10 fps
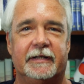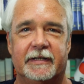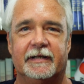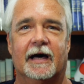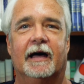They
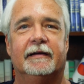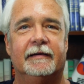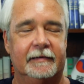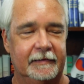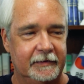did not
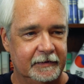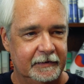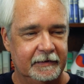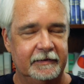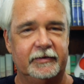
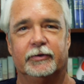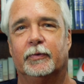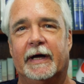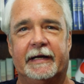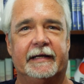
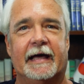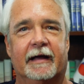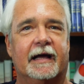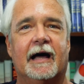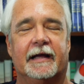do any
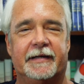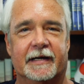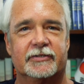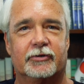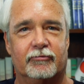out of
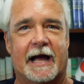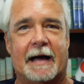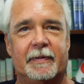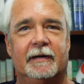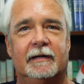context
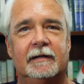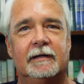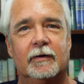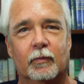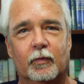crap
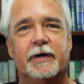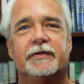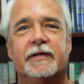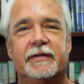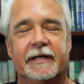
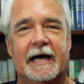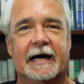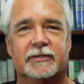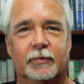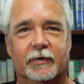with the
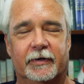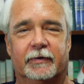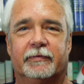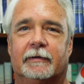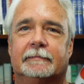actual
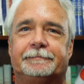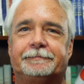interview.